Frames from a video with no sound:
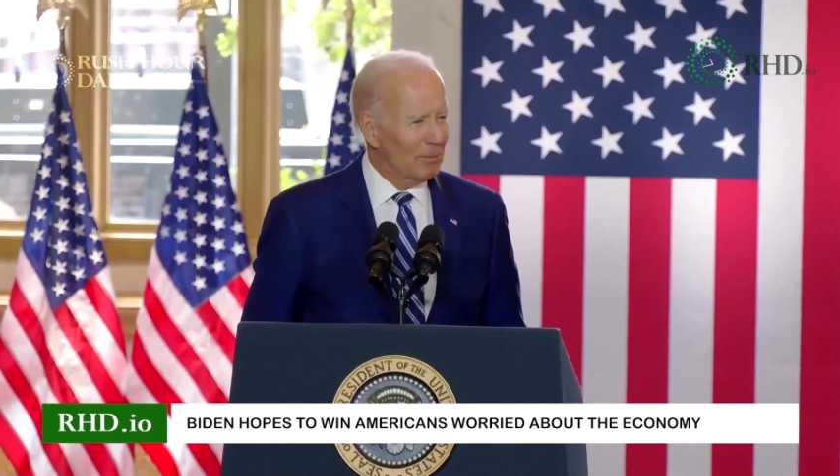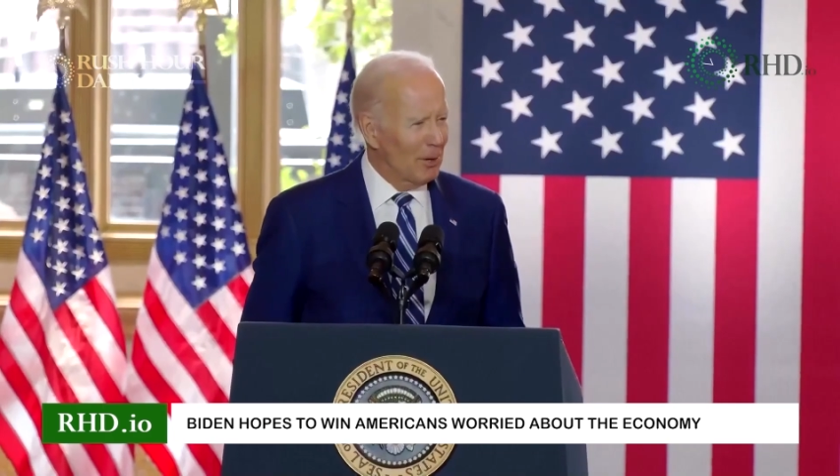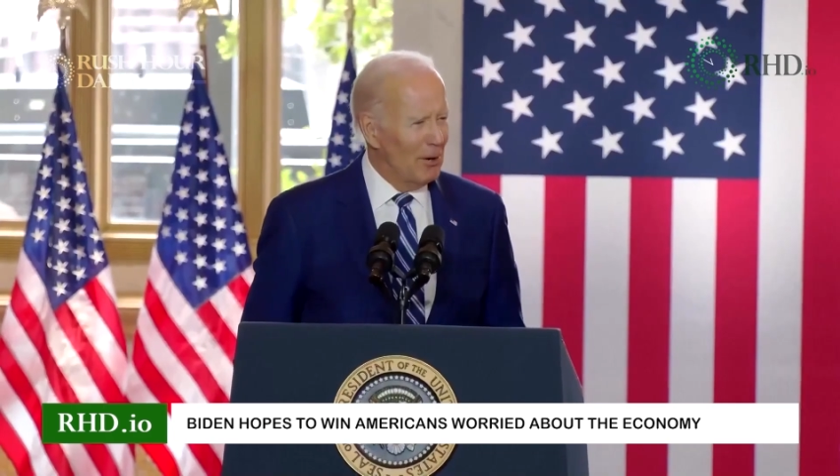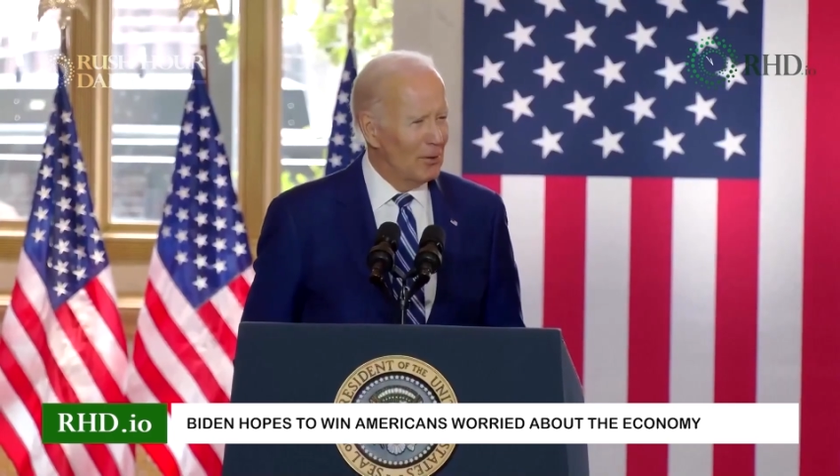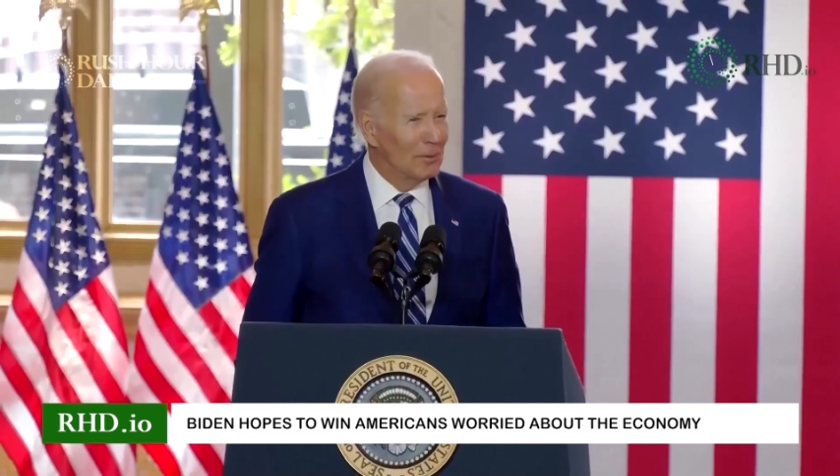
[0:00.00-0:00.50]

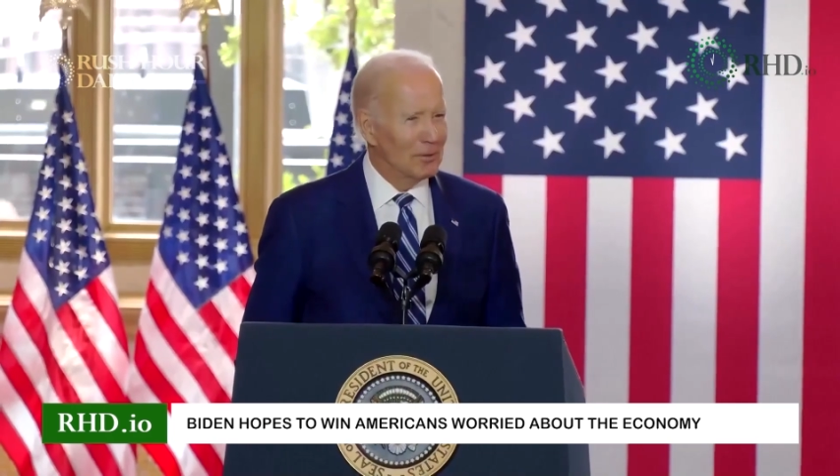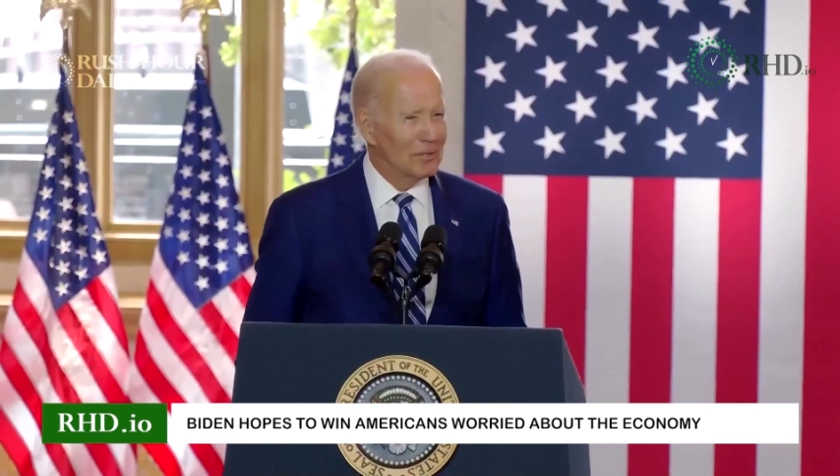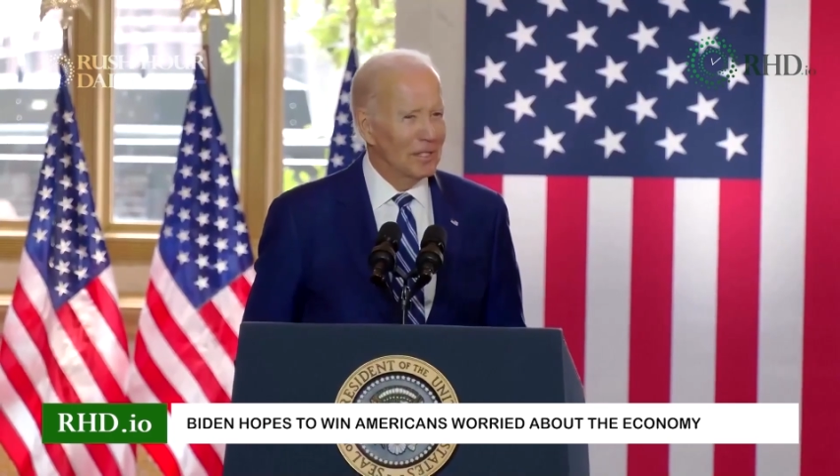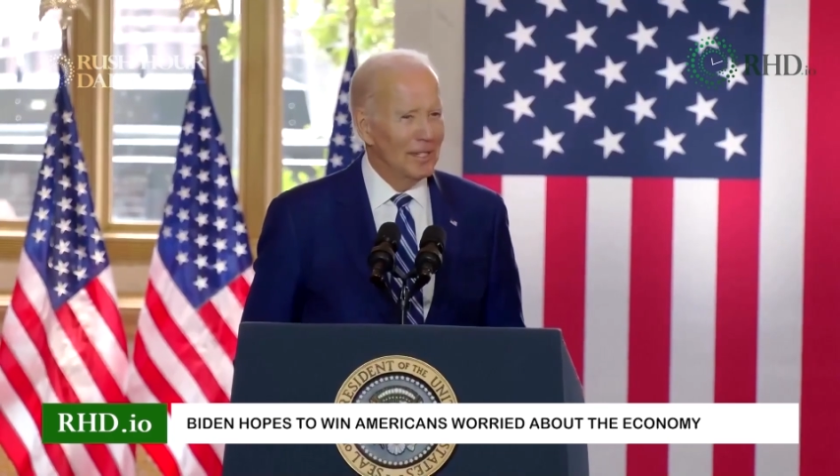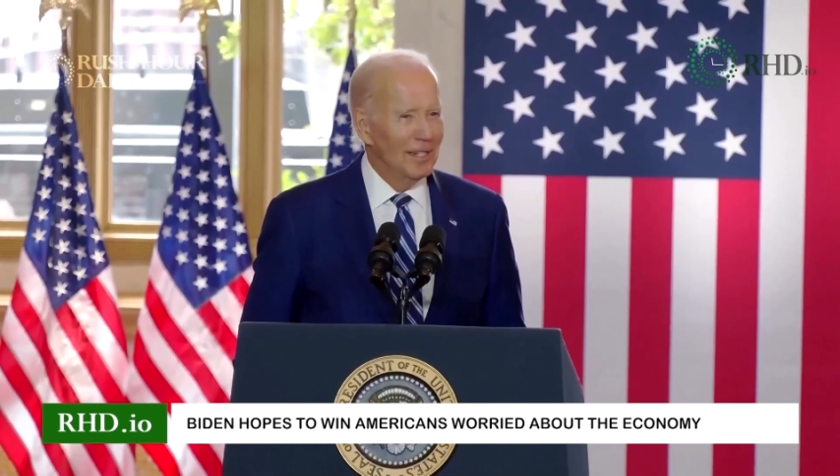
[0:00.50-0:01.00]

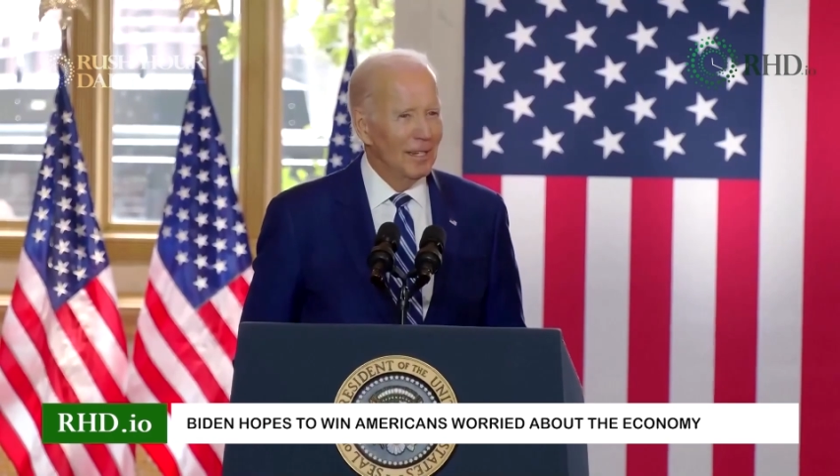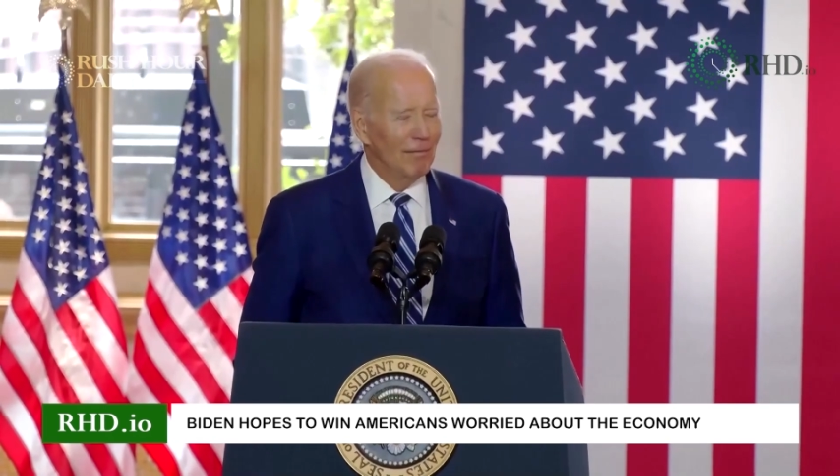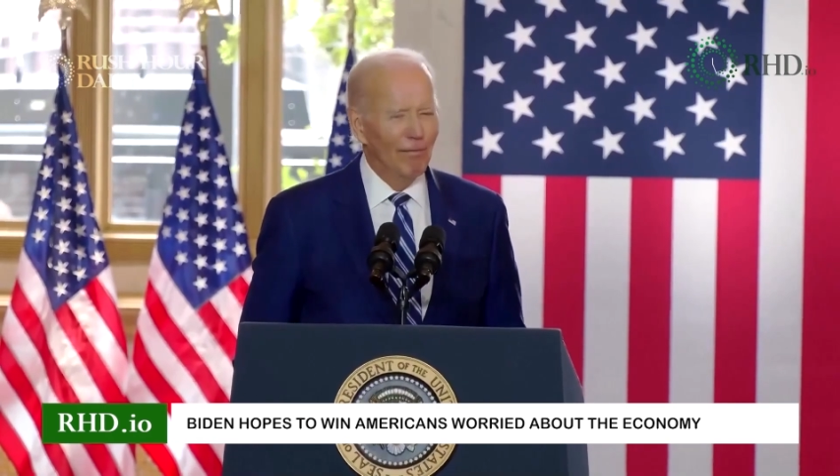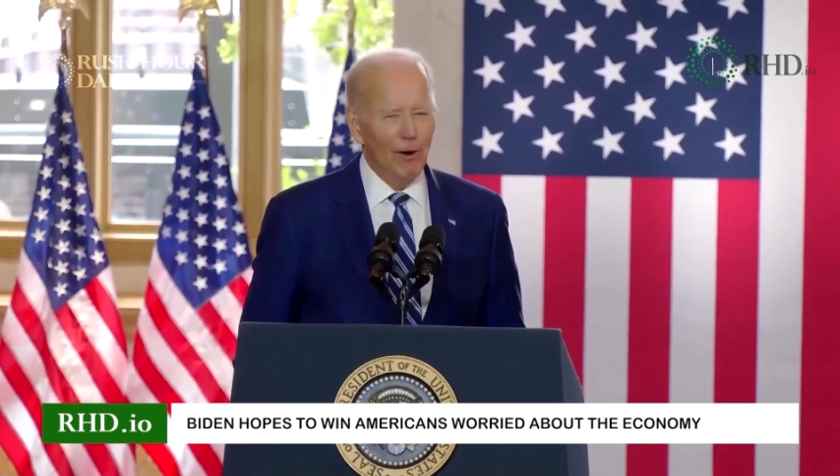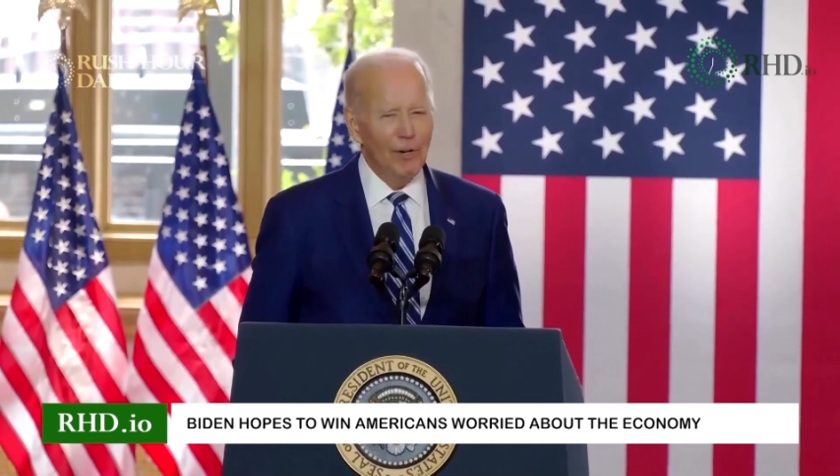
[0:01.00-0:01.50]
opposed
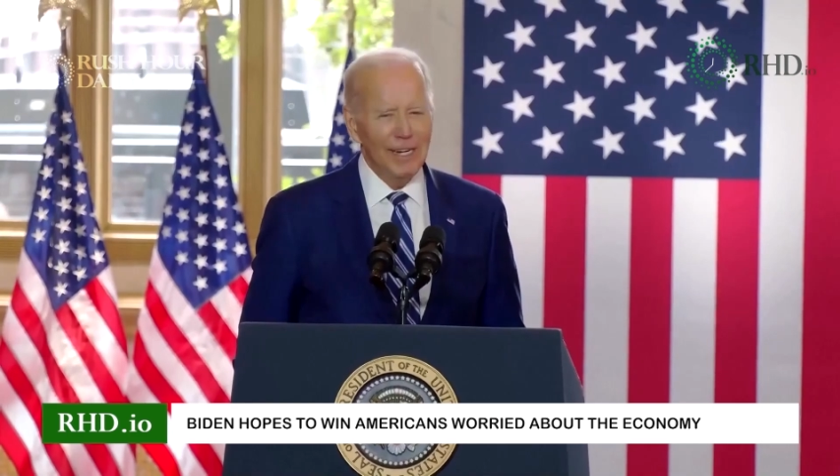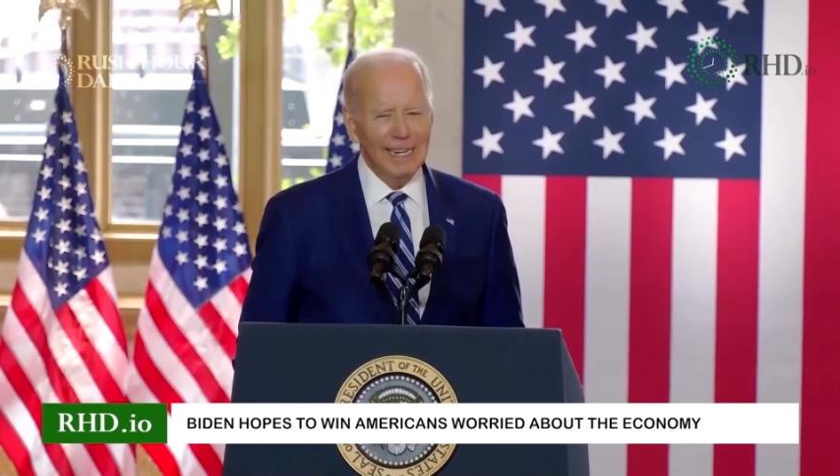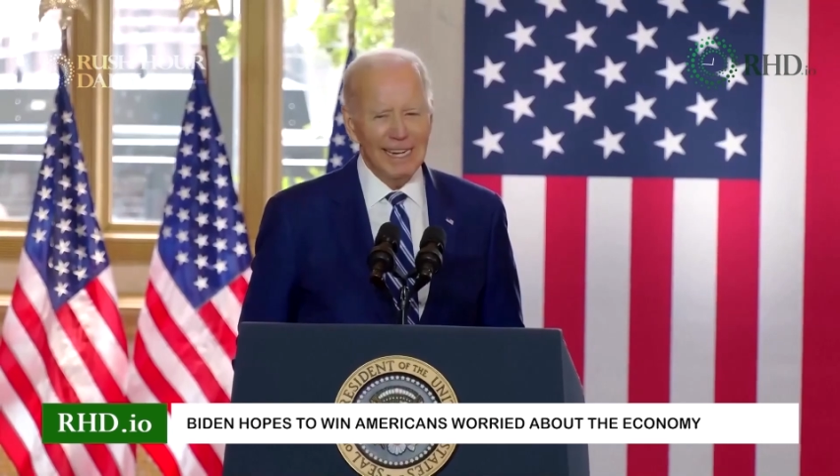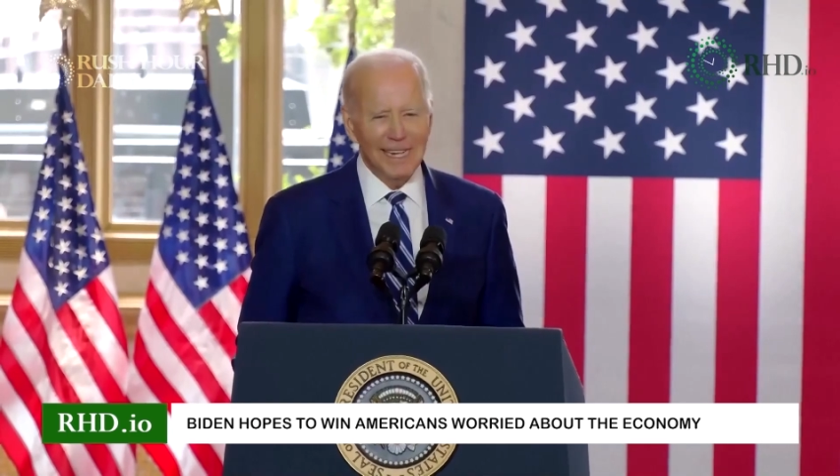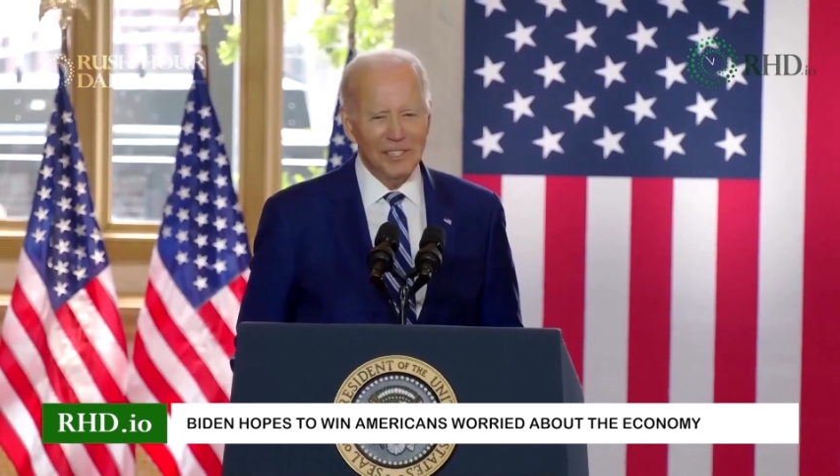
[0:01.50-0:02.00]
voting
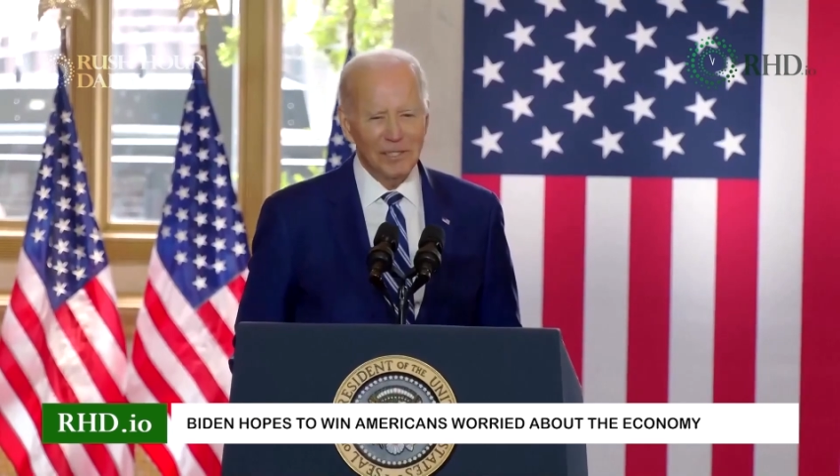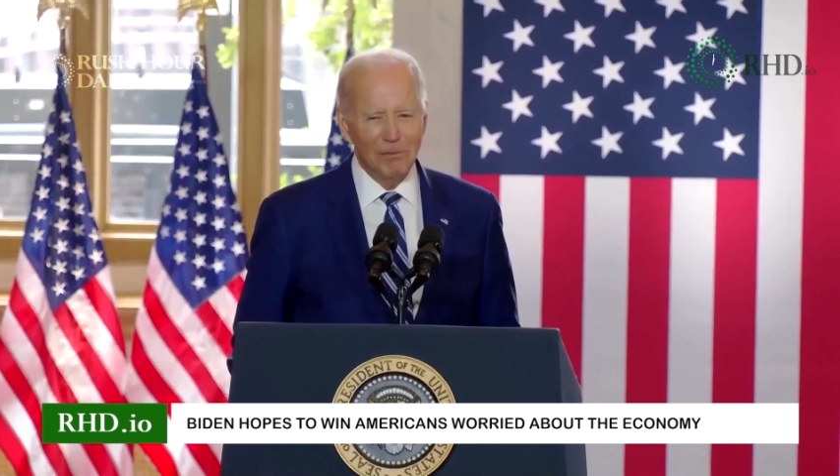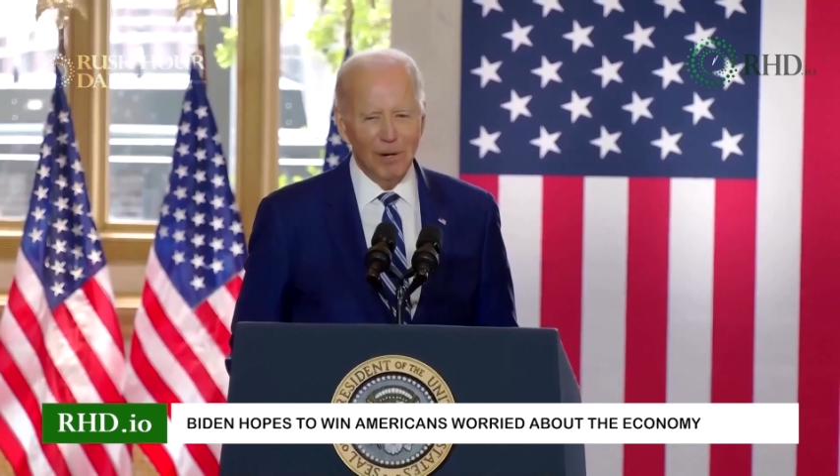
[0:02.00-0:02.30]
against it